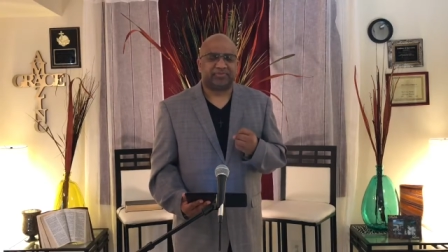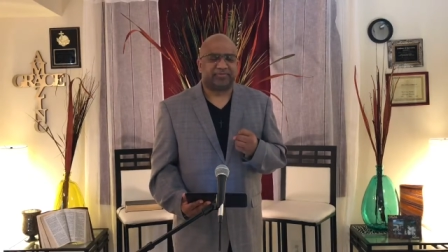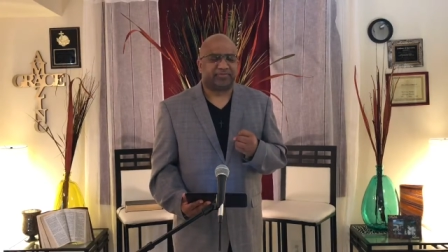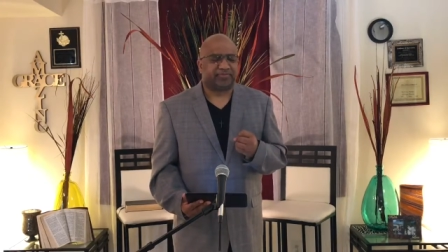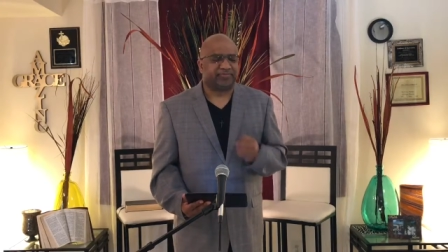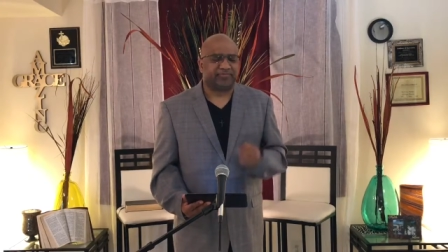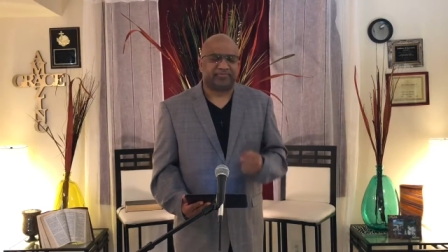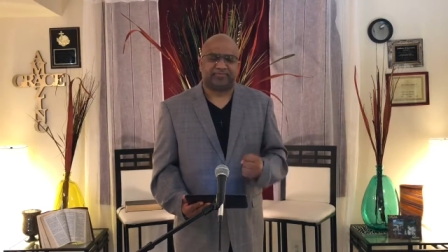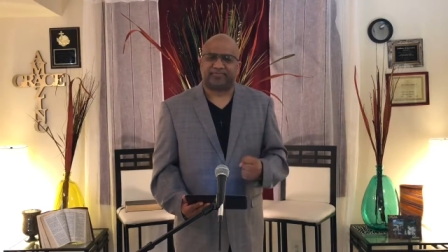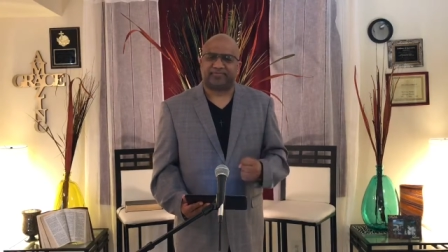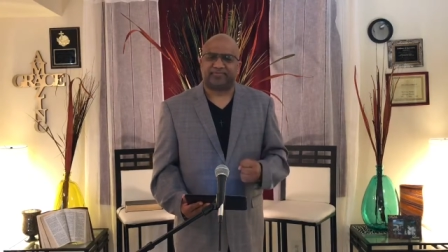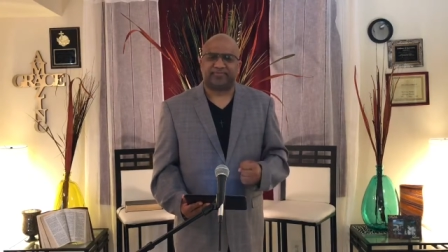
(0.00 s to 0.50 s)

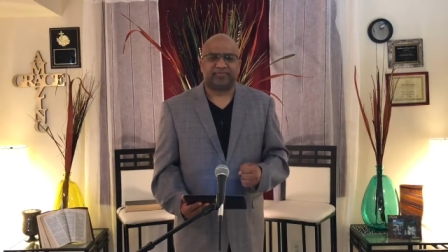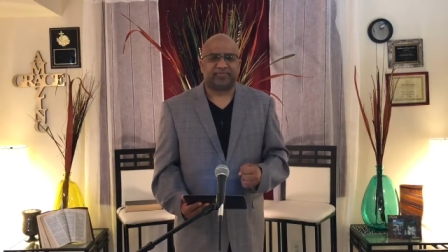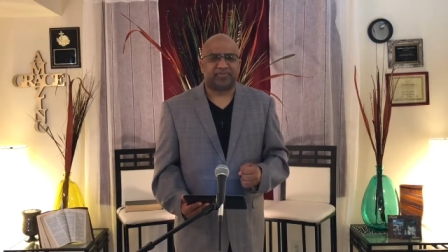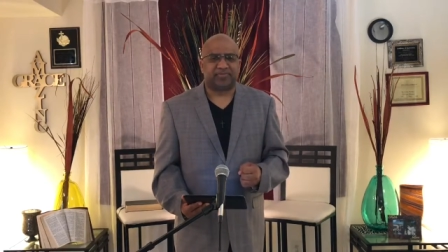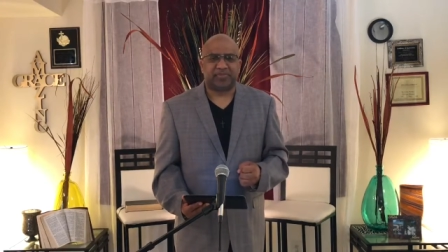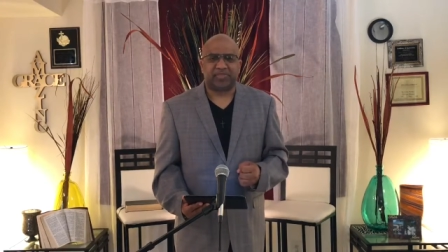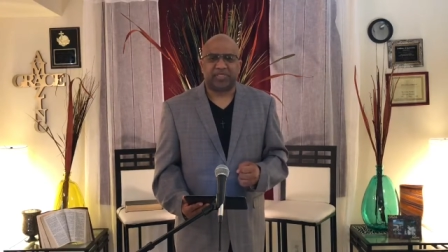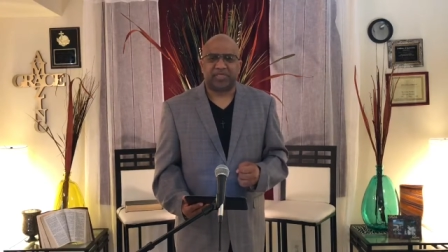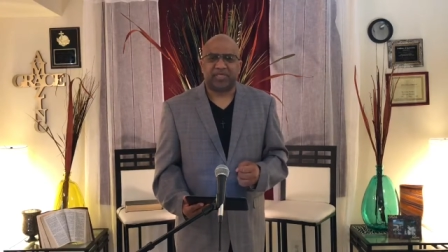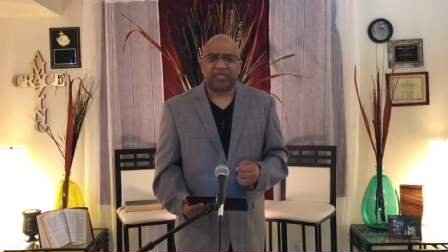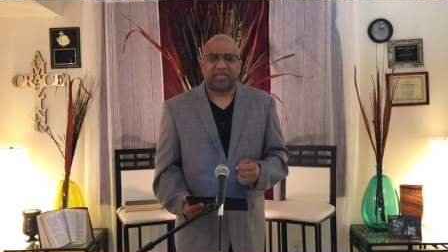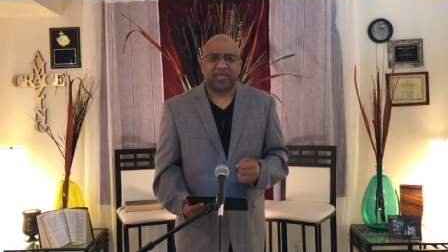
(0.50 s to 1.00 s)
Hmm.
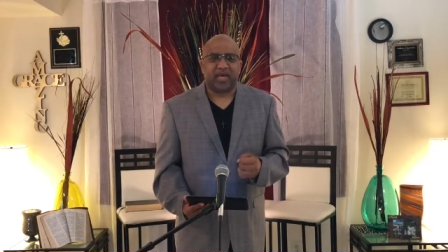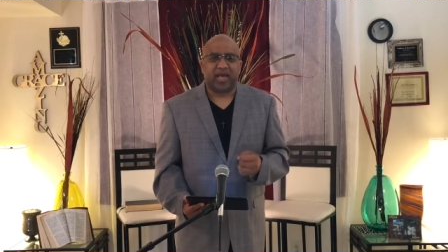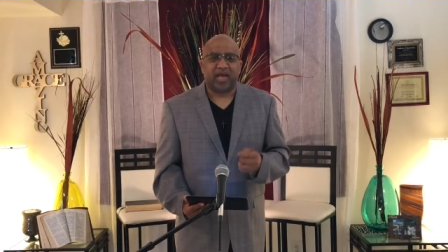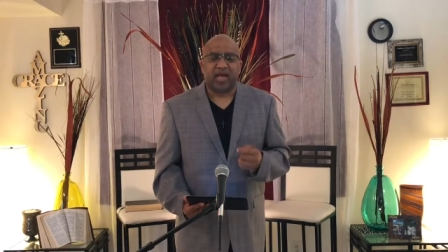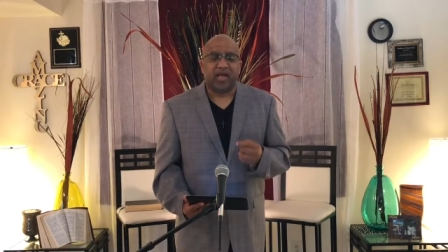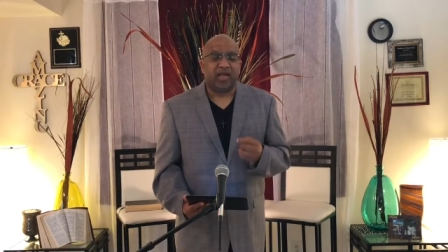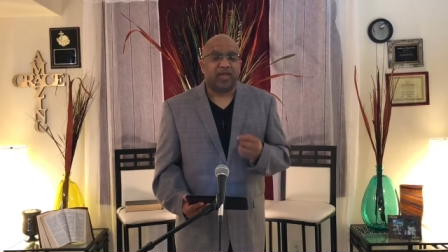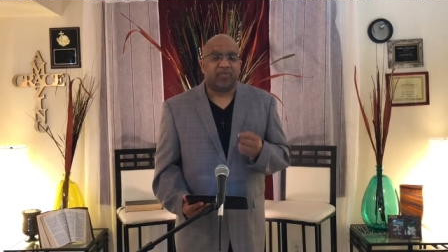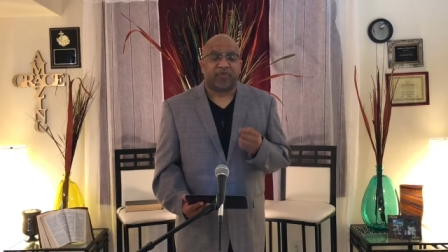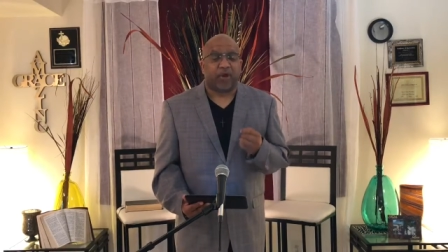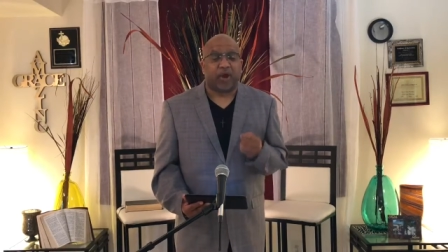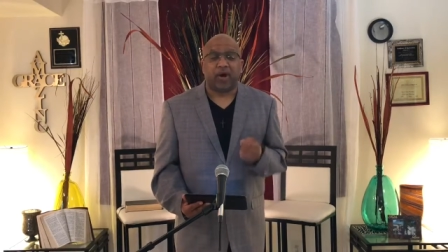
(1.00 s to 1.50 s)

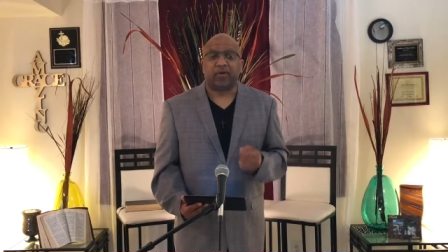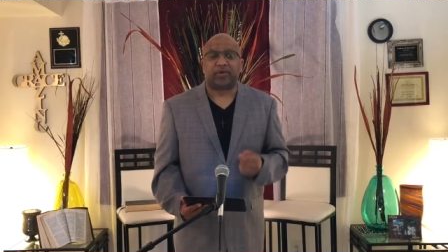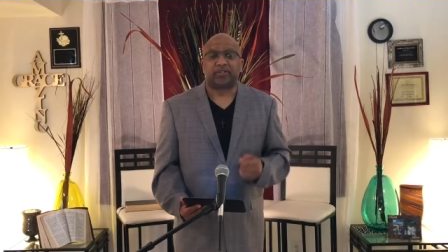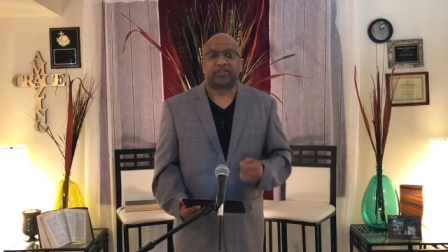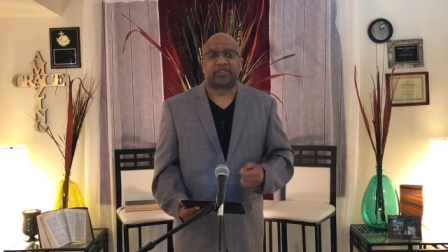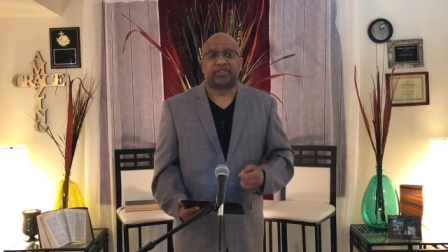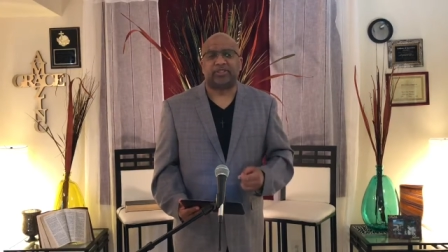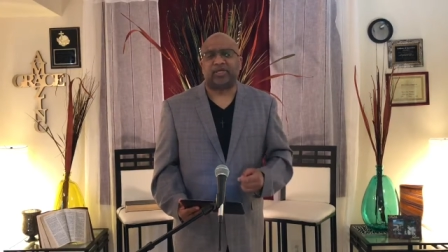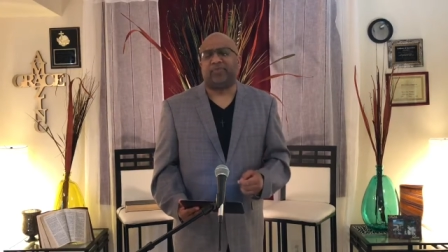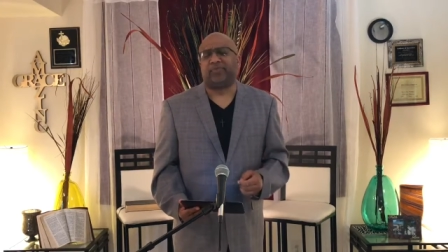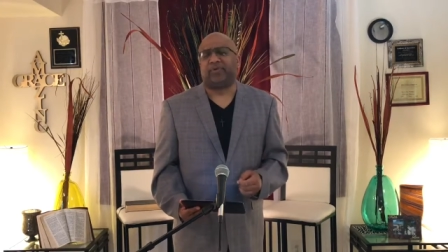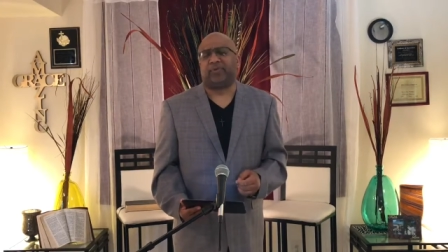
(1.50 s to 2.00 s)
There are
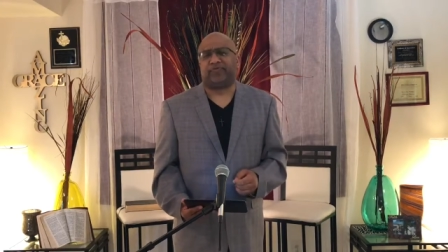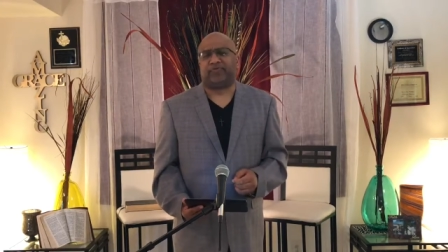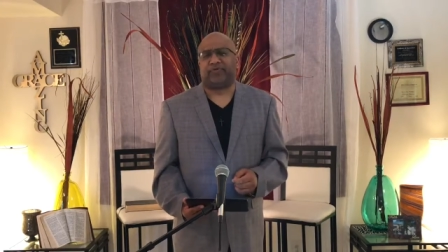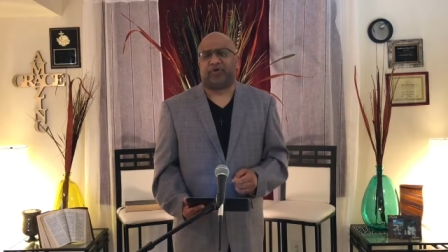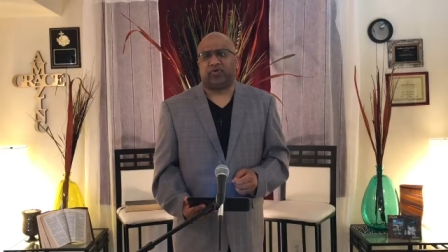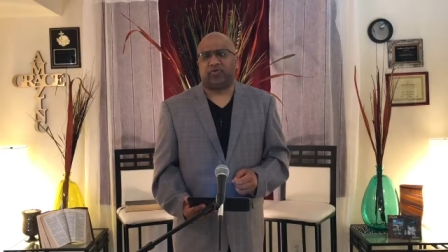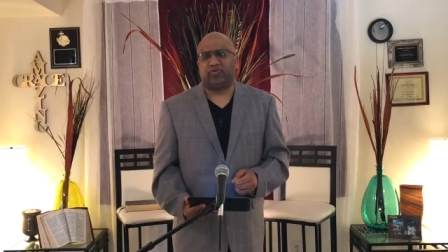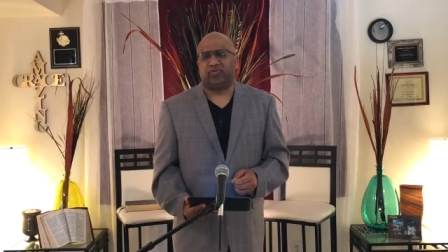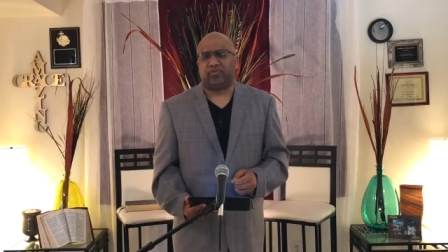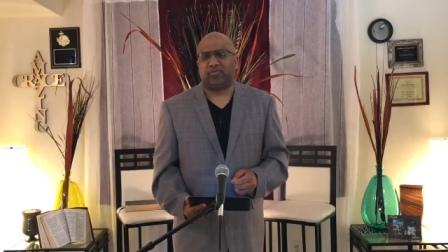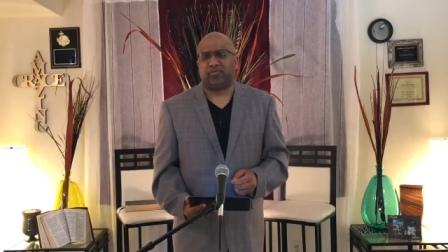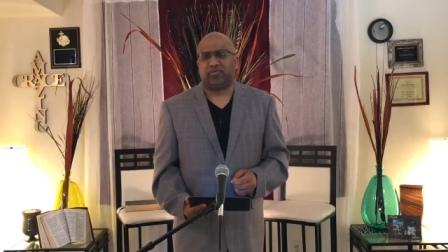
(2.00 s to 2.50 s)
some of you